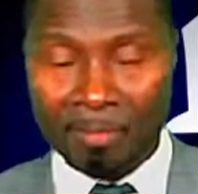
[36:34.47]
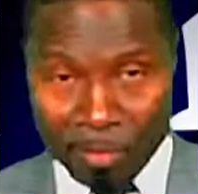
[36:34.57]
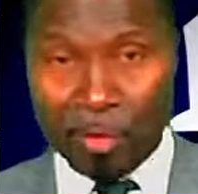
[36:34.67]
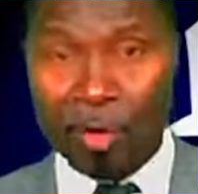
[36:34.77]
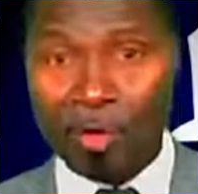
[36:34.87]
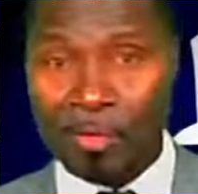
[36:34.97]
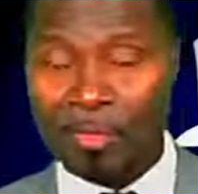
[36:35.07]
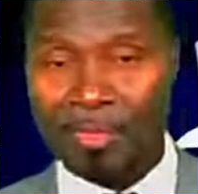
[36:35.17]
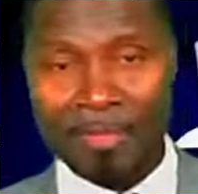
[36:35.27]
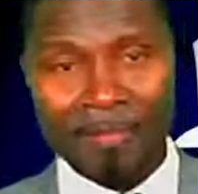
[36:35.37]

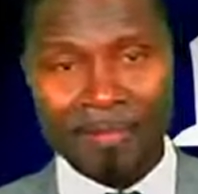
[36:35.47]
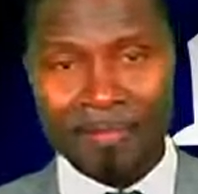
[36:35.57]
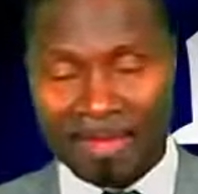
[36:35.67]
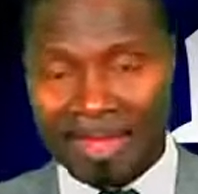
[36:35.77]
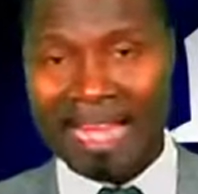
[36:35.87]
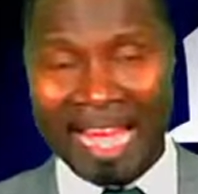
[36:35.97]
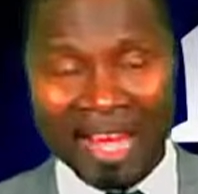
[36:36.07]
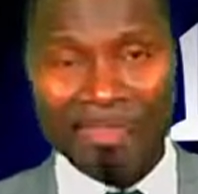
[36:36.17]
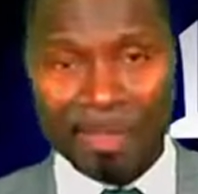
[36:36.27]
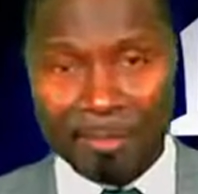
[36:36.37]
because they can
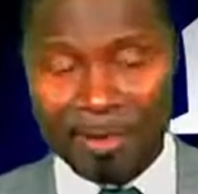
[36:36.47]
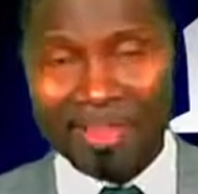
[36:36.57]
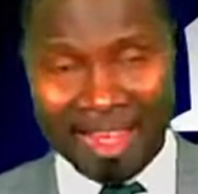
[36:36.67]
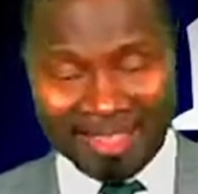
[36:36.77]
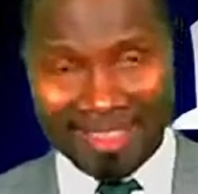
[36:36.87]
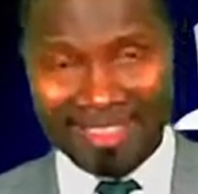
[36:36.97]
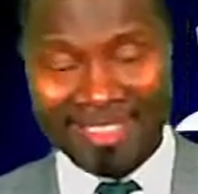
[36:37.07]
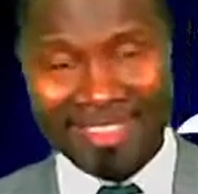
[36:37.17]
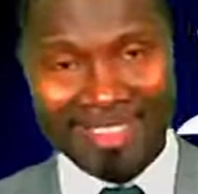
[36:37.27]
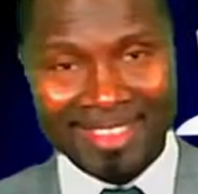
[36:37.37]
have separate
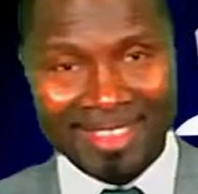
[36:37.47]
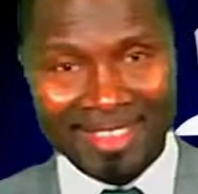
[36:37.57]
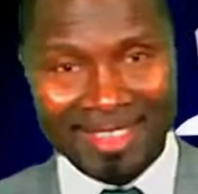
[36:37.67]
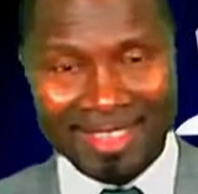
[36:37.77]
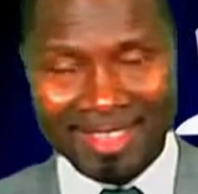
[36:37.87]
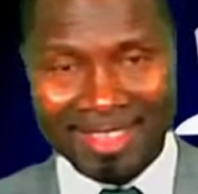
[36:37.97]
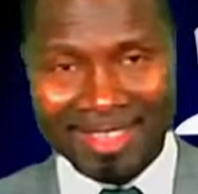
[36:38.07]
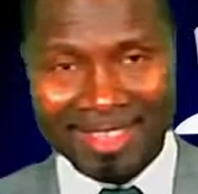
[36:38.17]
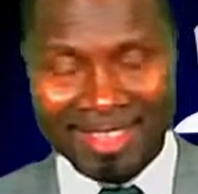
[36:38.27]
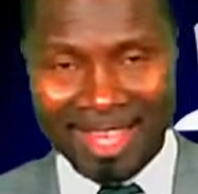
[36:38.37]
assets.
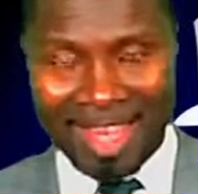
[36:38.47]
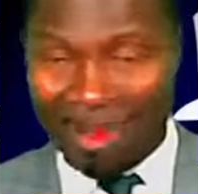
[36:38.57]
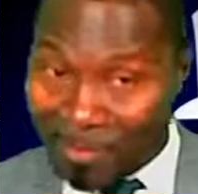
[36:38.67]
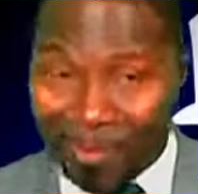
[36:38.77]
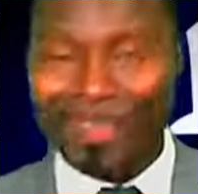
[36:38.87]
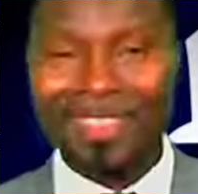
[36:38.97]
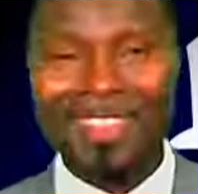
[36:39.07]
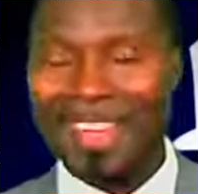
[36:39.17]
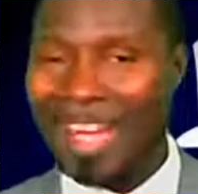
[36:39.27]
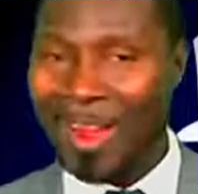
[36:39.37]
And of course,
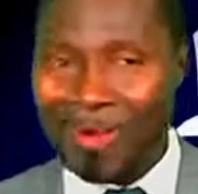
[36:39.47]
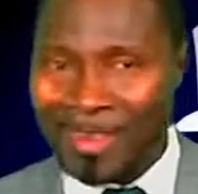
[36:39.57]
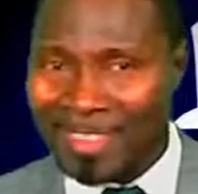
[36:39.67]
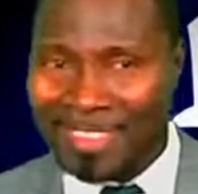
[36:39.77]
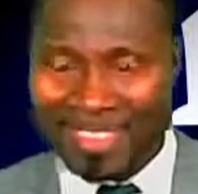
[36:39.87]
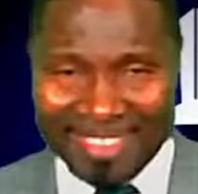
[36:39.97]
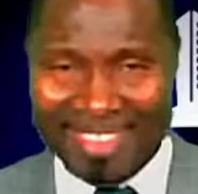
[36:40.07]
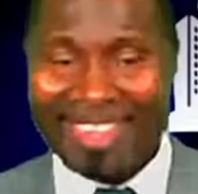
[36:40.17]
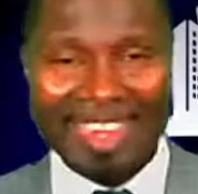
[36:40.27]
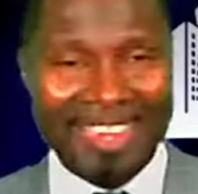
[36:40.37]
I always
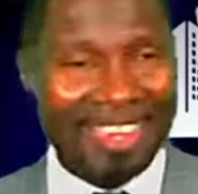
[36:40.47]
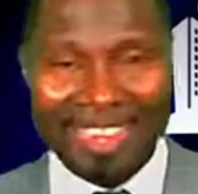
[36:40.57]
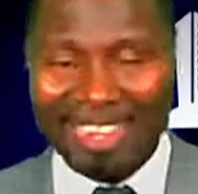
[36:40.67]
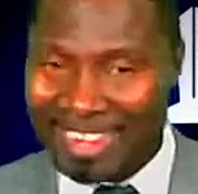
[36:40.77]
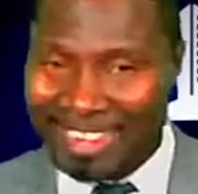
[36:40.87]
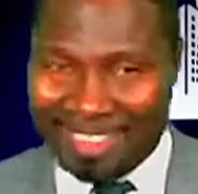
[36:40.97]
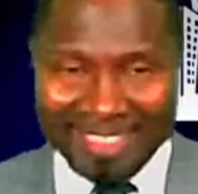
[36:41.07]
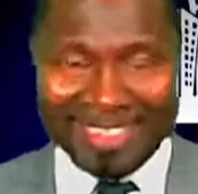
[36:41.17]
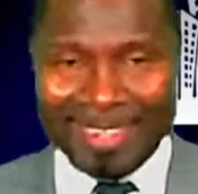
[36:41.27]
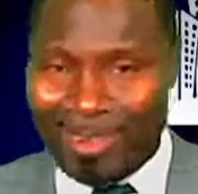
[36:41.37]
say that
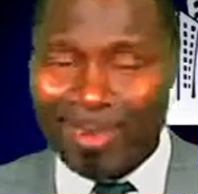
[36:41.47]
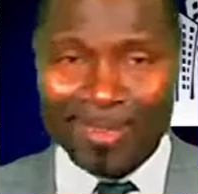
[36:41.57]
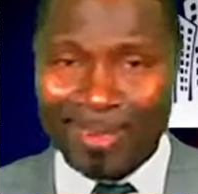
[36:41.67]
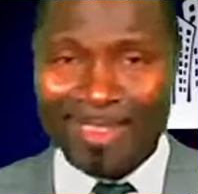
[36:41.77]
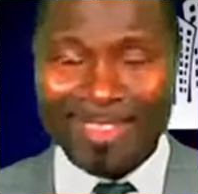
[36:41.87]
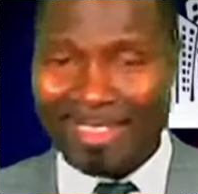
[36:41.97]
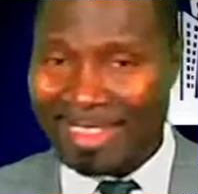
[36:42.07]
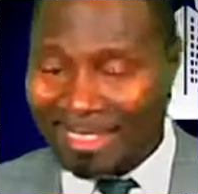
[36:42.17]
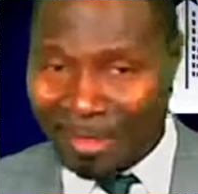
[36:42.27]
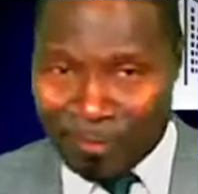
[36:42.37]
CITI law
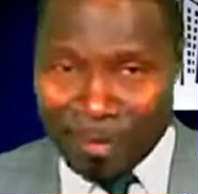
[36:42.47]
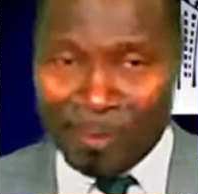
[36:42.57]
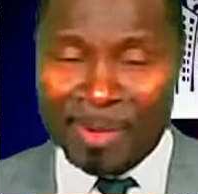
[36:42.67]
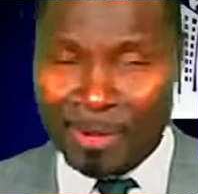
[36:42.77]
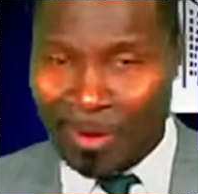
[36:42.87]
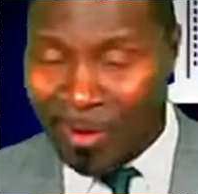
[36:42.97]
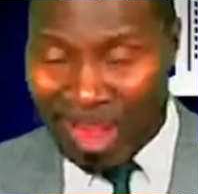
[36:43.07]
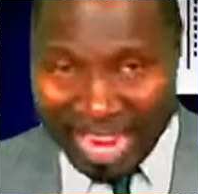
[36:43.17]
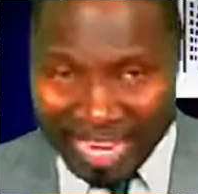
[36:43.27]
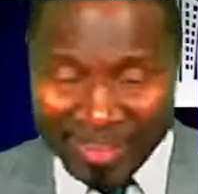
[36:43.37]
solicitors is a family
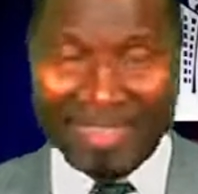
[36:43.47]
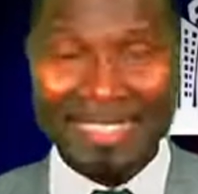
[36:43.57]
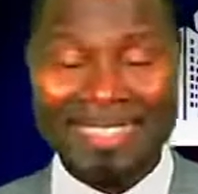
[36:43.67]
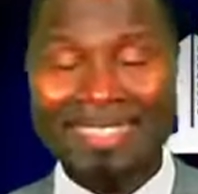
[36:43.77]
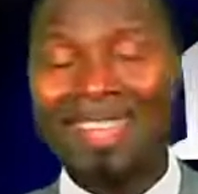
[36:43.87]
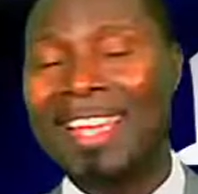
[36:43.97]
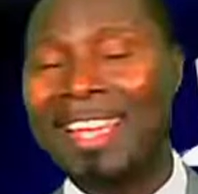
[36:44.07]
law accredited.